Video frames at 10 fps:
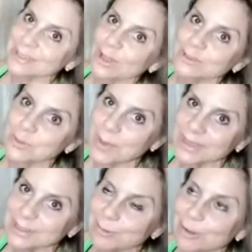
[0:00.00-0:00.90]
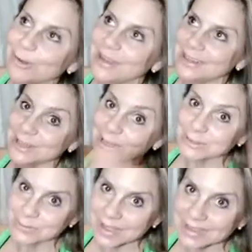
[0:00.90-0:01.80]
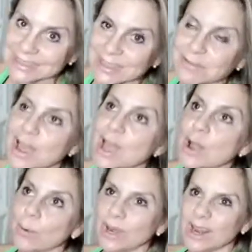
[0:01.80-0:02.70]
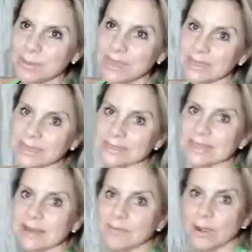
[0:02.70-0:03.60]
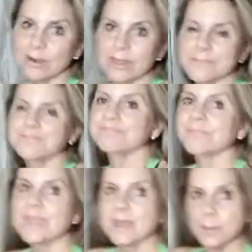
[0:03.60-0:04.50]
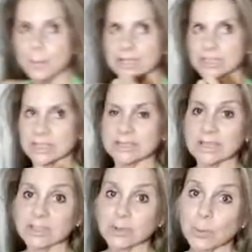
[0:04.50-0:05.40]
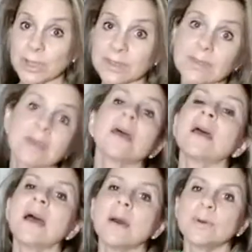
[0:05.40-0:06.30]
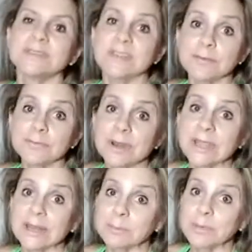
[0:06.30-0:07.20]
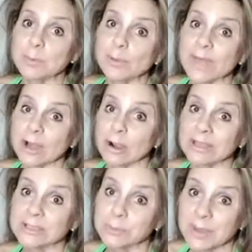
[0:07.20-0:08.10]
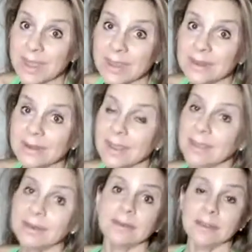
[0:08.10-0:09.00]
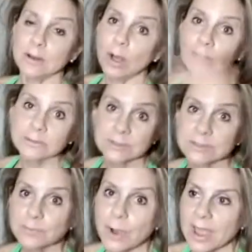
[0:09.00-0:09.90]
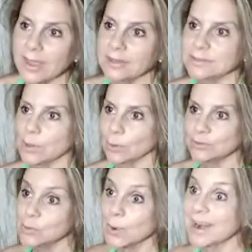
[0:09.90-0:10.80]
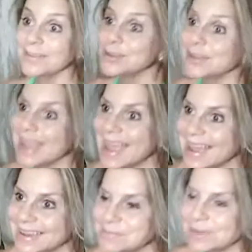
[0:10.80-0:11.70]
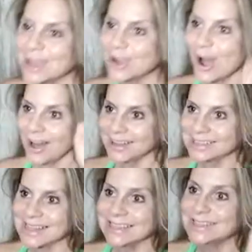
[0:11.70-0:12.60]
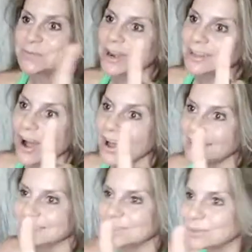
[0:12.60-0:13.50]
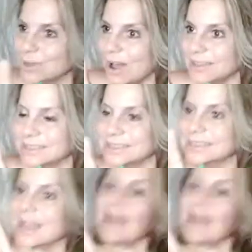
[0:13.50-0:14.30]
also bendable and it's also relative. What I mean is that I'm very much in touch with suffering and people that are under pain in all sorts of ways. So do whatever you can, pick a cause, at least one cause, 2 causes,